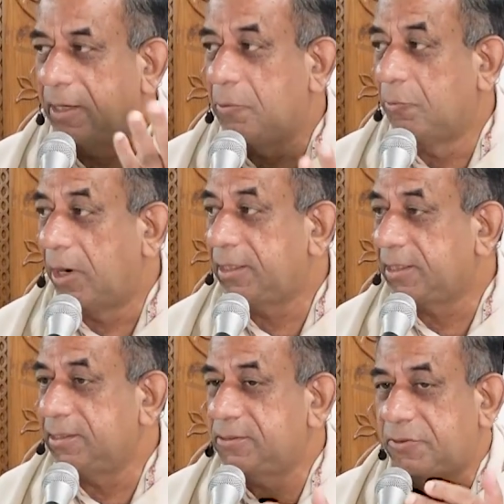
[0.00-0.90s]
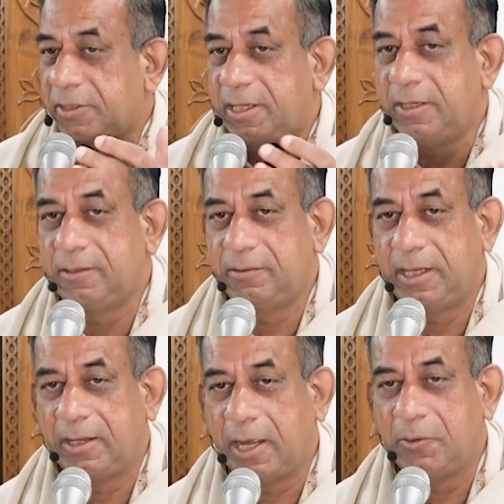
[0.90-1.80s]
what constructed
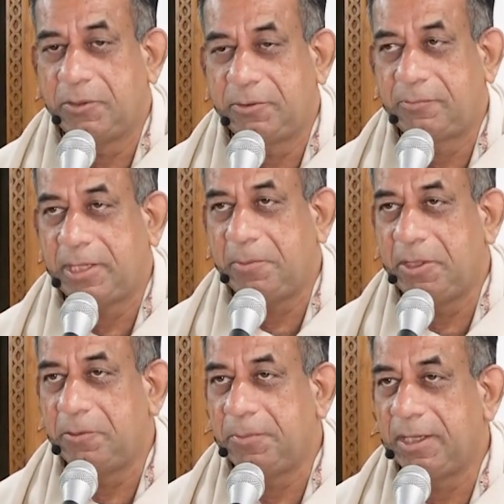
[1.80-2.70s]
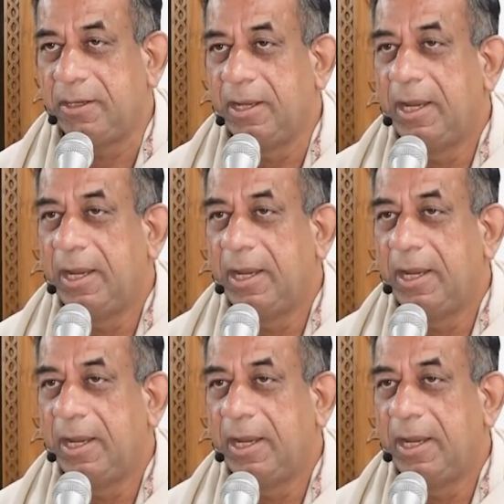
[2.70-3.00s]
and how it came into being.